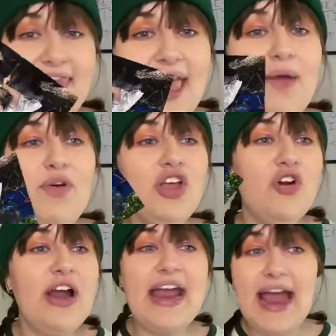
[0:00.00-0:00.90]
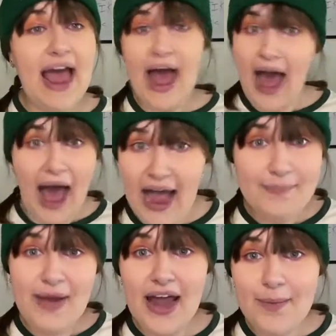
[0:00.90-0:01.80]
they will agree
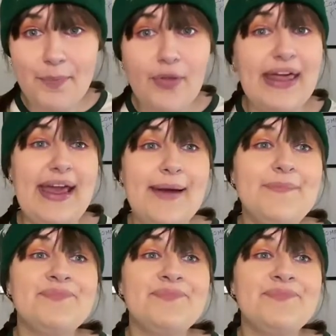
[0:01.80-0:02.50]
I'm not a bully.